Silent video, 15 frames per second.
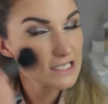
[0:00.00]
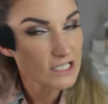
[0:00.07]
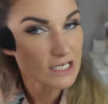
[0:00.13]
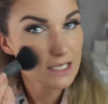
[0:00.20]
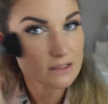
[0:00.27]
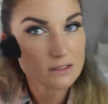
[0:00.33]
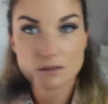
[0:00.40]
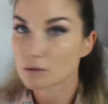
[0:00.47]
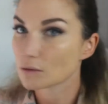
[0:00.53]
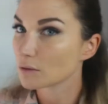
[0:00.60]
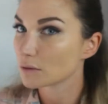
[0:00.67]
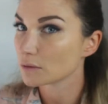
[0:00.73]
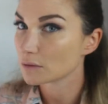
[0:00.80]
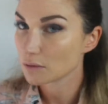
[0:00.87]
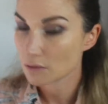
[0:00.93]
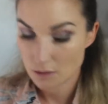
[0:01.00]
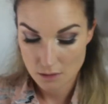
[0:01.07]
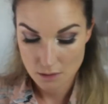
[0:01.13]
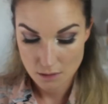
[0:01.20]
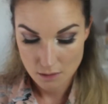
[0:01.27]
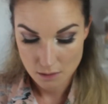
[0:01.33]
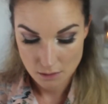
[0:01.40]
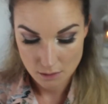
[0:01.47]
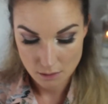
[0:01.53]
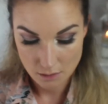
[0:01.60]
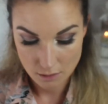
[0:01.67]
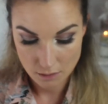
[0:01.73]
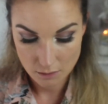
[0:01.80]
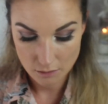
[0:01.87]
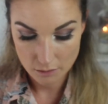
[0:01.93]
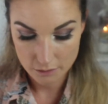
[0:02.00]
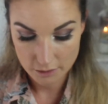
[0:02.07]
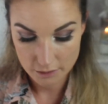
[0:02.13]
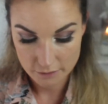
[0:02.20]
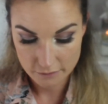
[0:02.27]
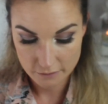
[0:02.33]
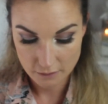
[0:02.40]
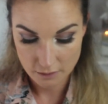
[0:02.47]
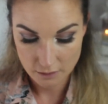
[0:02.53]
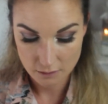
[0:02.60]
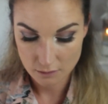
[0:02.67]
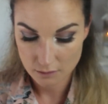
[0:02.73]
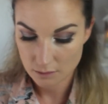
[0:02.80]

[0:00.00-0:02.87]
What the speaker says: she hasn't got a lot on her skin.